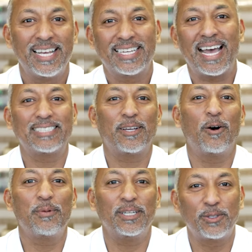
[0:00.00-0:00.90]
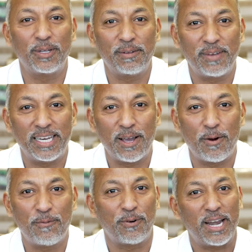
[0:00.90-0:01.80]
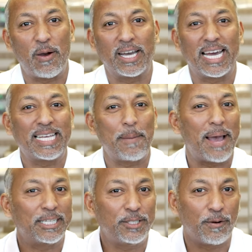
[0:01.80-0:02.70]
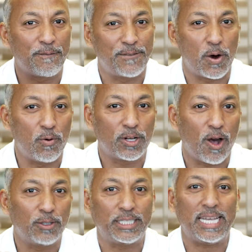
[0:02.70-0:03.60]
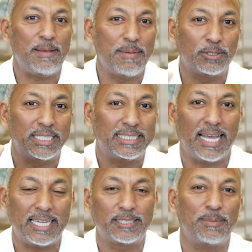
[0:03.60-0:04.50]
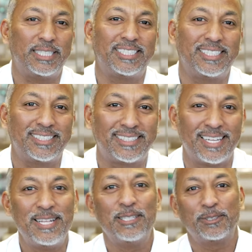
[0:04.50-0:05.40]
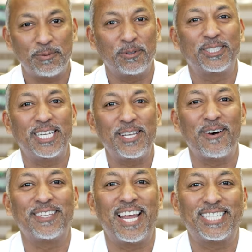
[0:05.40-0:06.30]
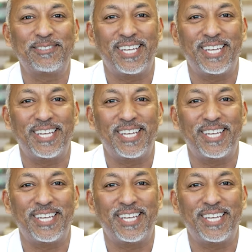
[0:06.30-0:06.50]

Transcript: Guys, I hope you enjoyed the video. For now, I got to get back to your phone calls, emails, and text messages. So we'll see you on the next